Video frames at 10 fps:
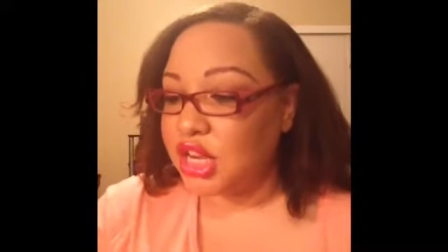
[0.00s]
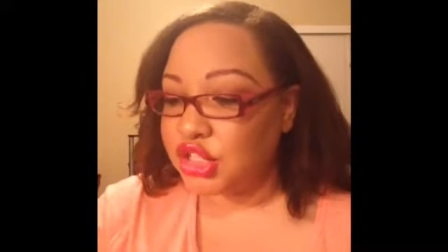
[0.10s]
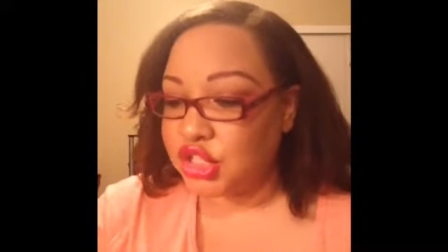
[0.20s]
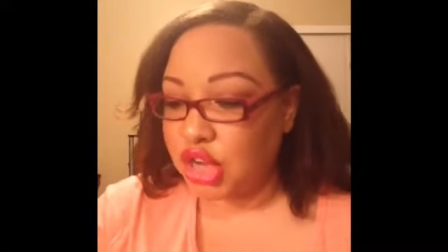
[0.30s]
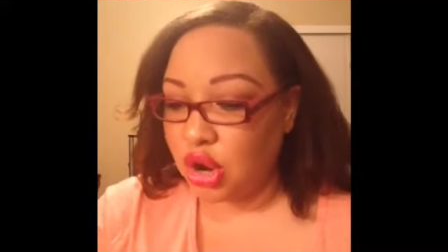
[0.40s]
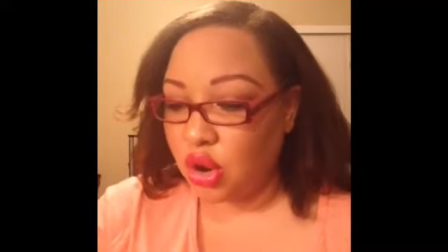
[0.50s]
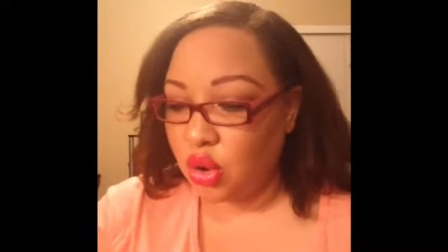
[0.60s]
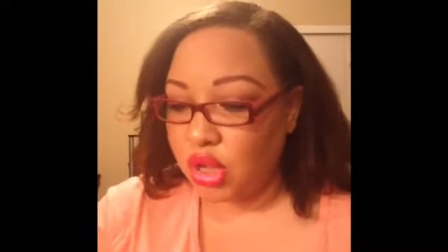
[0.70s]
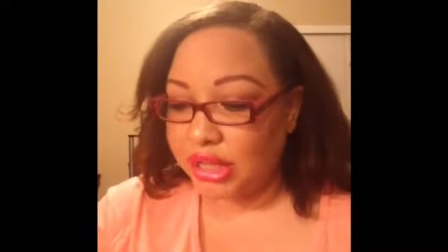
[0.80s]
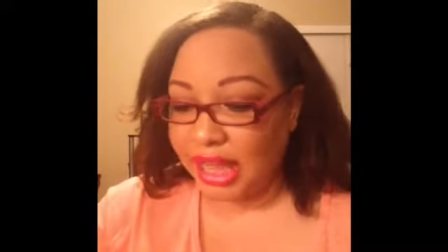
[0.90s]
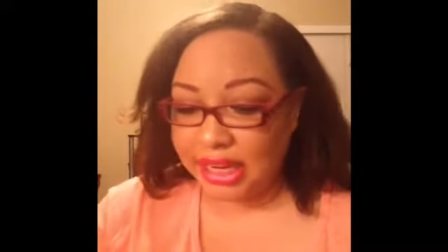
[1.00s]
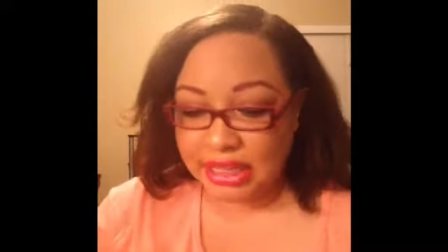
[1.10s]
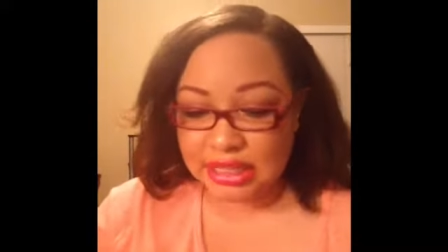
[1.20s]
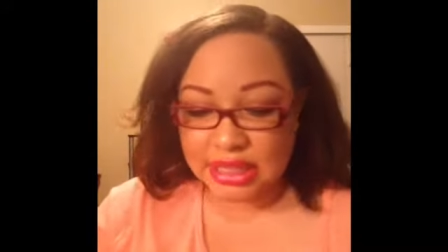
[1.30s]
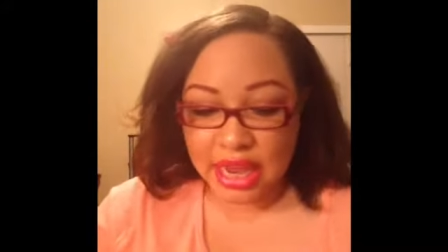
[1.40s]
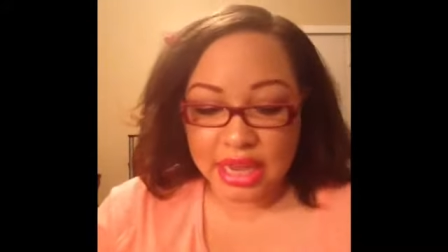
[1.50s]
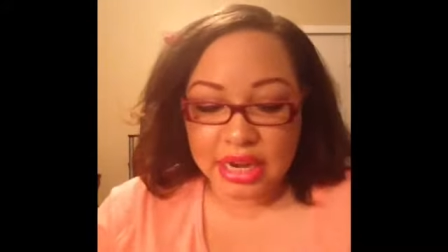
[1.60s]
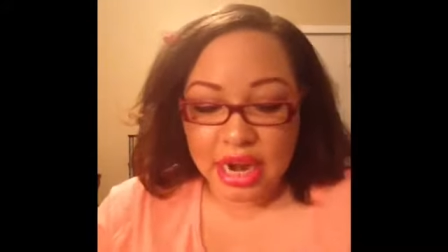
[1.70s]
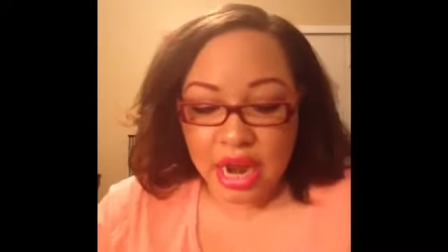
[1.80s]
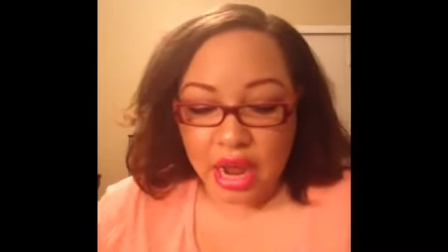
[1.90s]
So, like I
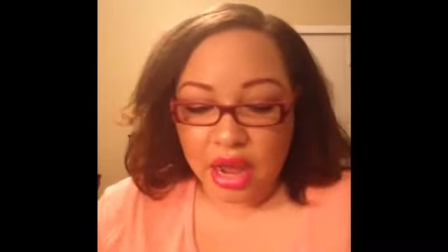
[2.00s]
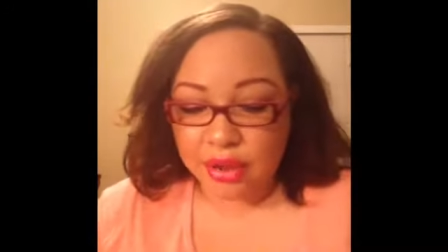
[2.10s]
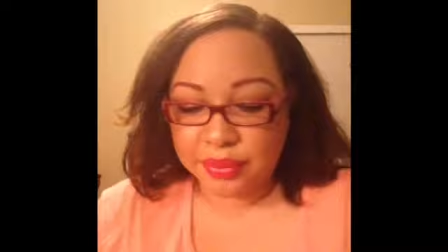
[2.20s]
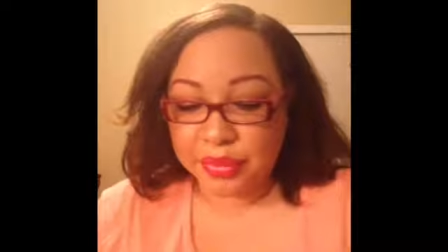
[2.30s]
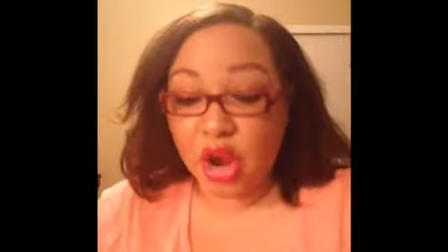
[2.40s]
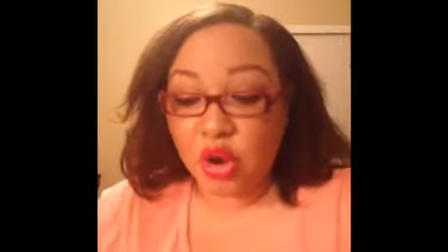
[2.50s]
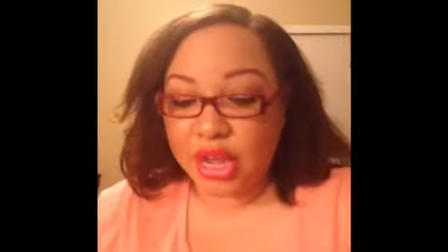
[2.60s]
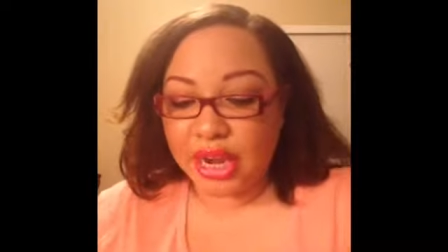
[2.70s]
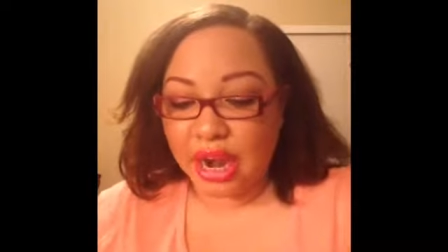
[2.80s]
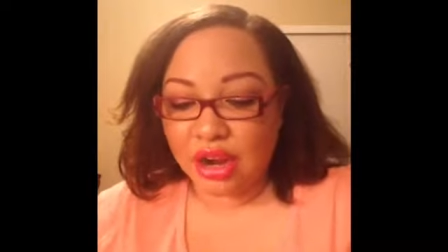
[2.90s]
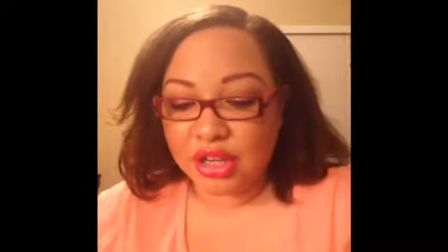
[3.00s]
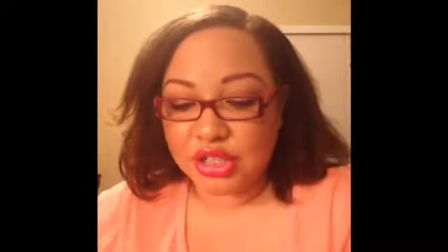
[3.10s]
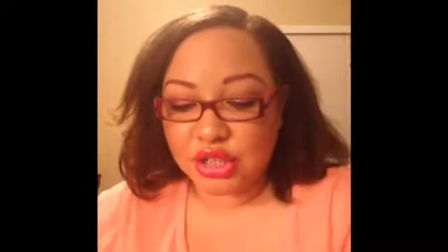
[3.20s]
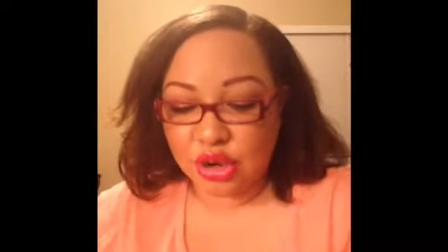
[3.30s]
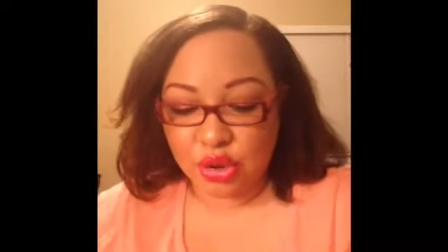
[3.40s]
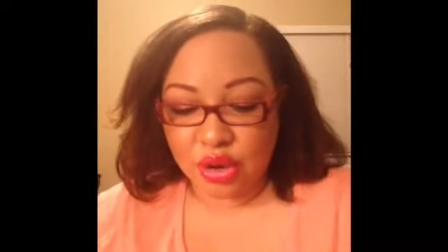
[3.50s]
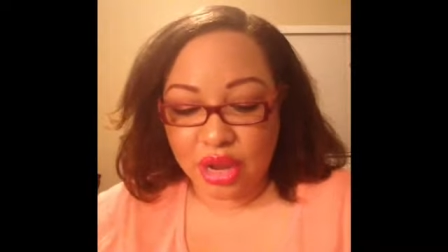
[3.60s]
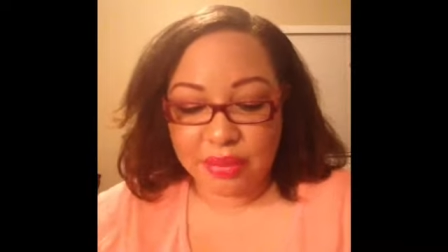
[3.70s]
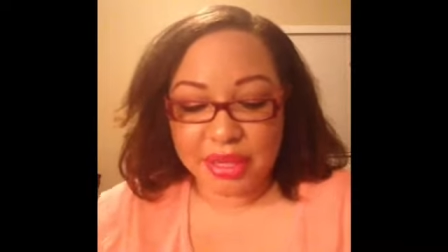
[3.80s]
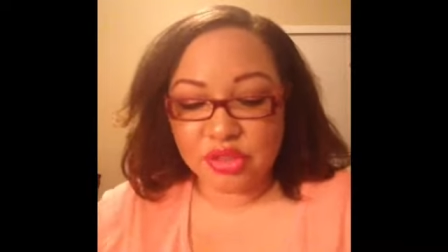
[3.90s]
said, um, oh, and I also,
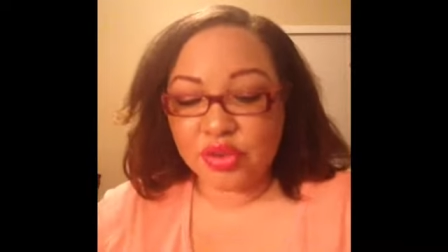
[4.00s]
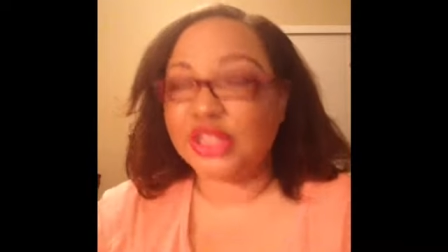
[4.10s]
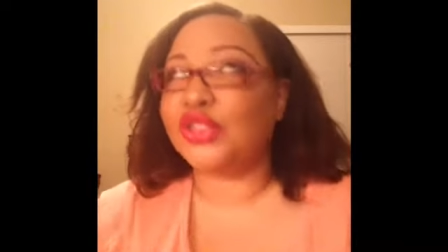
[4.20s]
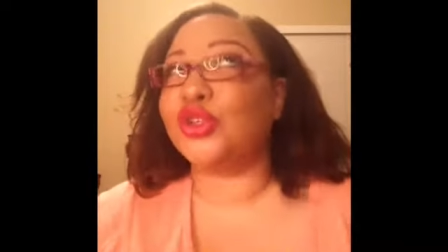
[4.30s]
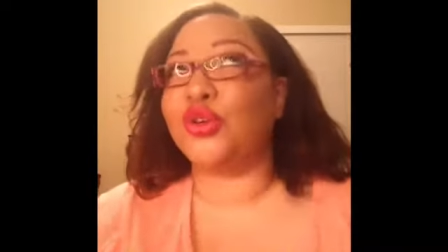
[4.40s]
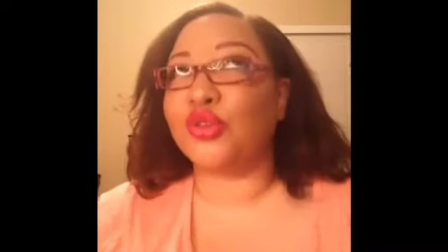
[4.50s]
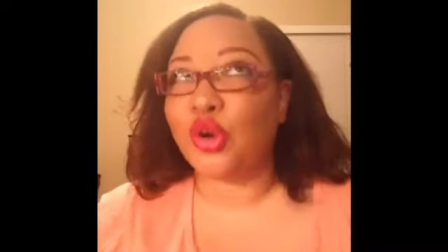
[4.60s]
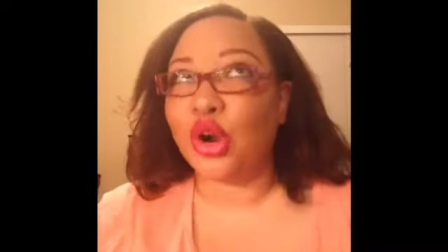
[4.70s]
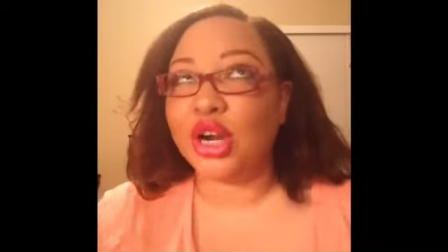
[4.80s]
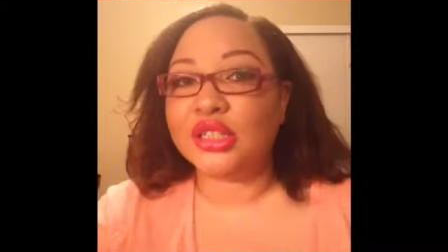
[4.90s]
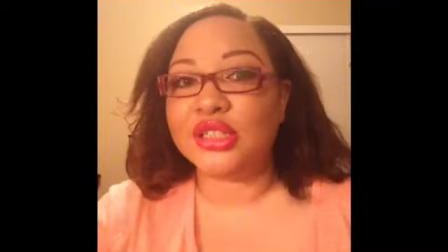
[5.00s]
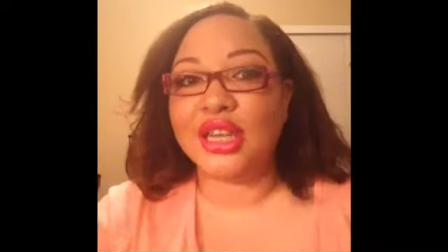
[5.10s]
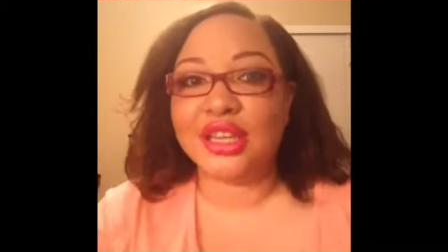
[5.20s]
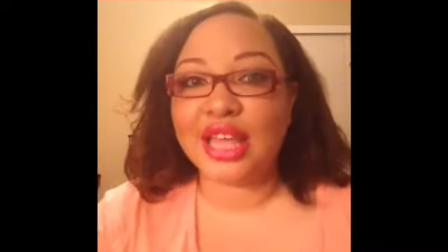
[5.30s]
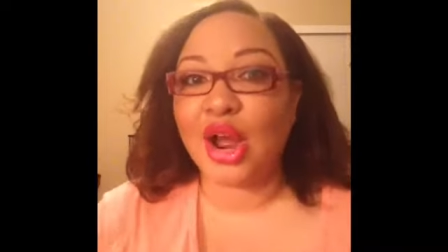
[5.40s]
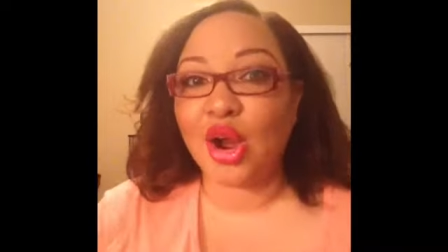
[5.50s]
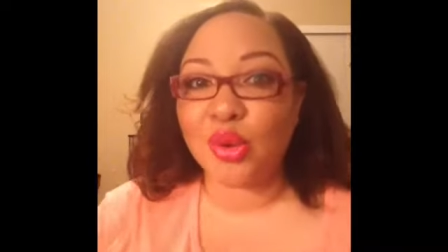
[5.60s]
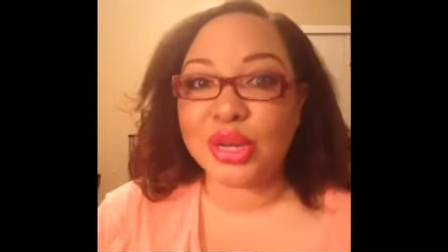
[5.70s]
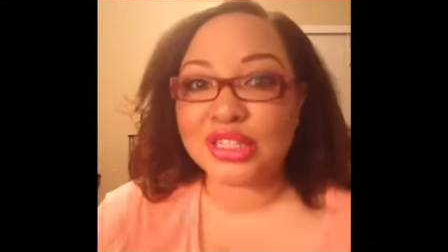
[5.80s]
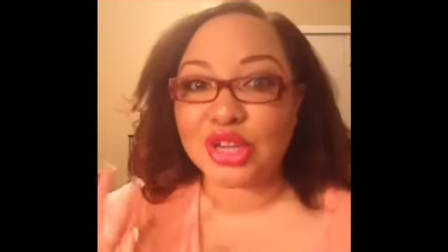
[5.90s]
up at the register, of course, they
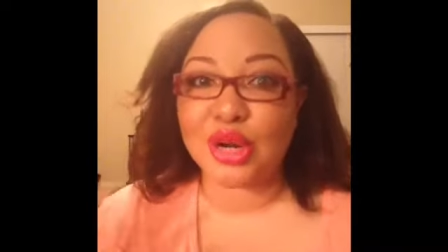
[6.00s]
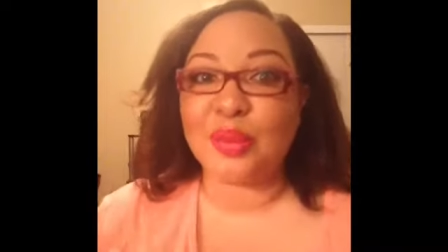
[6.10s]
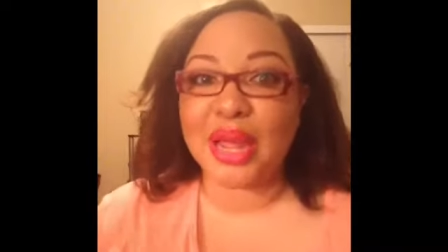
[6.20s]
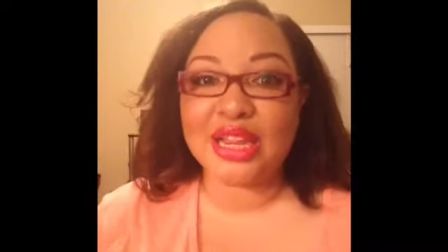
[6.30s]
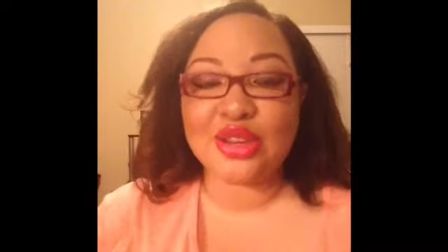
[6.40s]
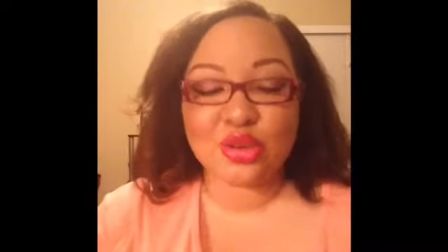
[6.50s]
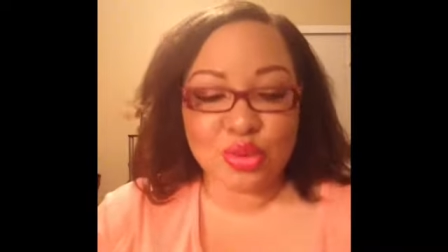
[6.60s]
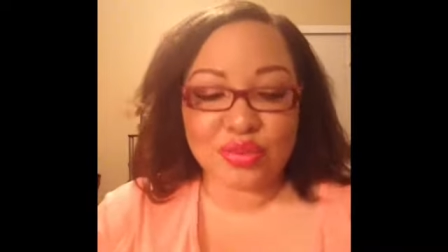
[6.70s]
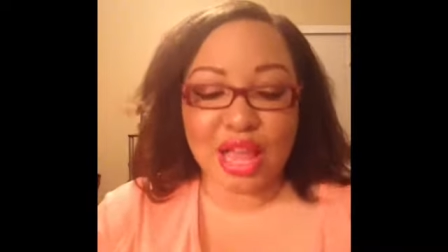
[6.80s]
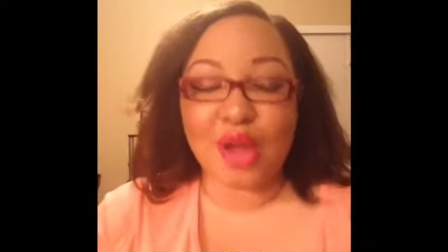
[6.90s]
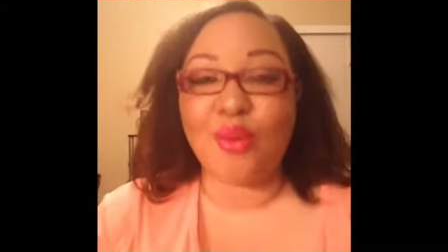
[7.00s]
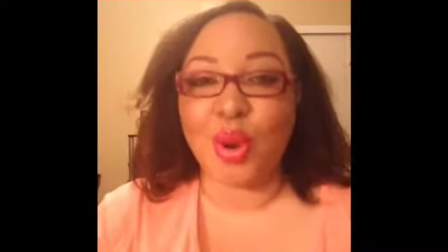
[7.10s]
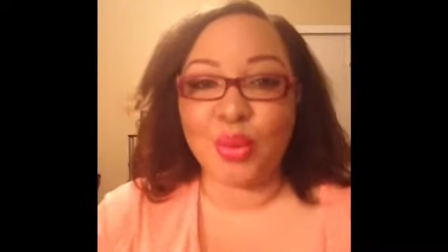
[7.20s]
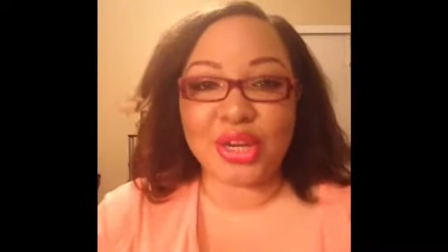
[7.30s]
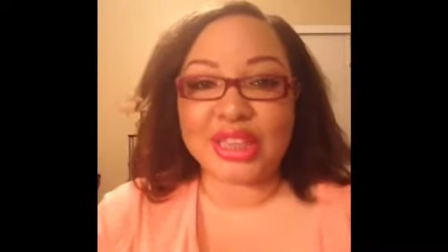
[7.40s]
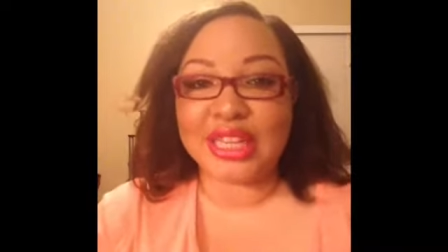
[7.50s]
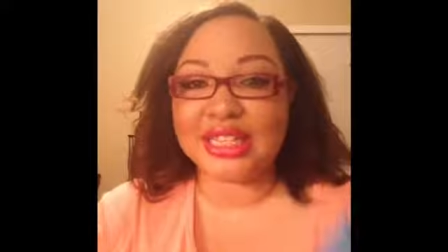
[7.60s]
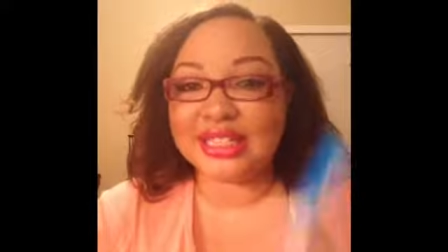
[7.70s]
always try to bait you with like one more thing.